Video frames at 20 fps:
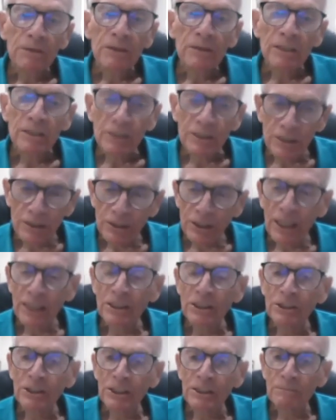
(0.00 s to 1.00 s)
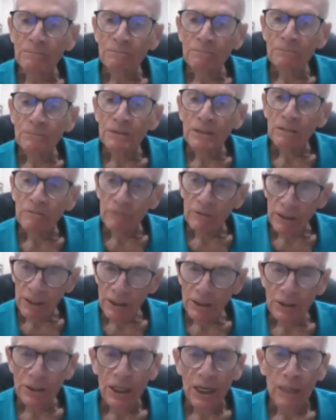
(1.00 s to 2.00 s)
The suggestion for
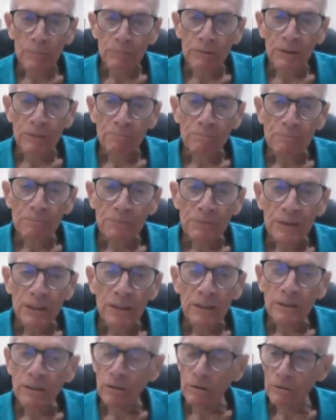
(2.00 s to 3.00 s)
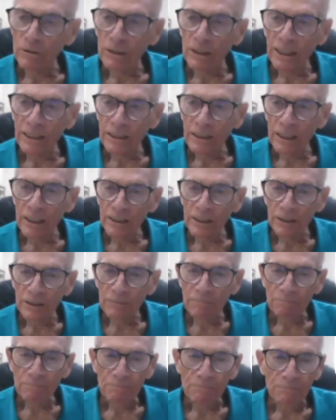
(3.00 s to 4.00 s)
this chapter goes like this
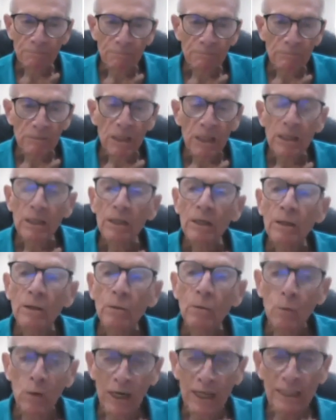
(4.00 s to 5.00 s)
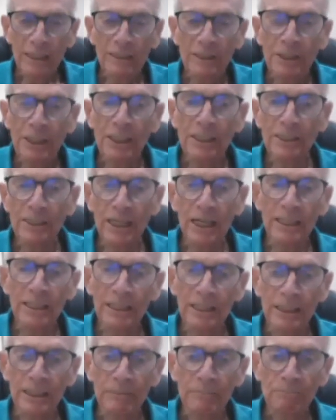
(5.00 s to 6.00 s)
Wine and cheese idea.